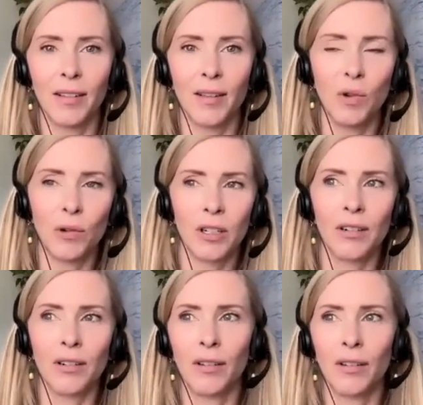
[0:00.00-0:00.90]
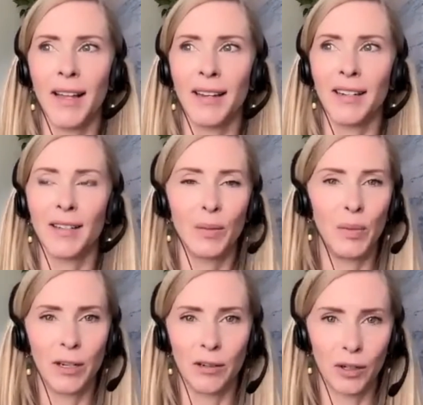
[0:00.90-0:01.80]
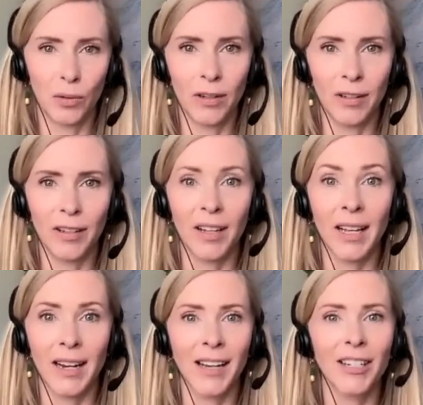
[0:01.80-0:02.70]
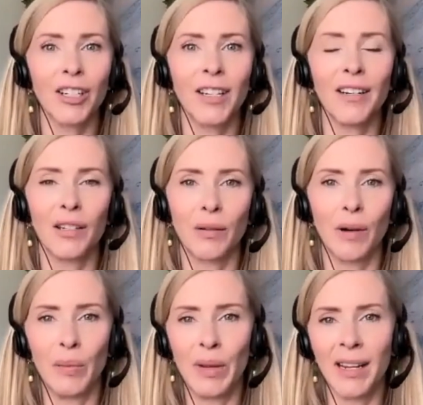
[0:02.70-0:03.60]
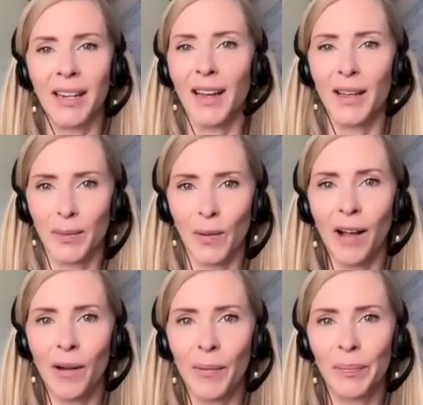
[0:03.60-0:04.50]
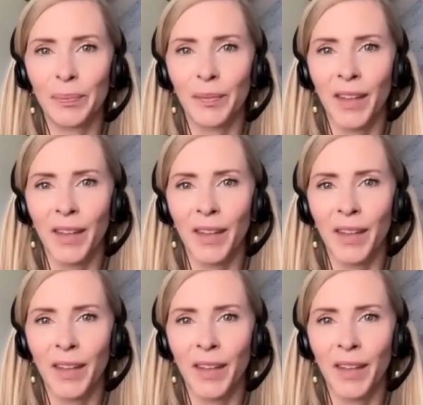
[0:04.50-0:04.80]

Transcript: emotional, and spiritual connection to our being as well.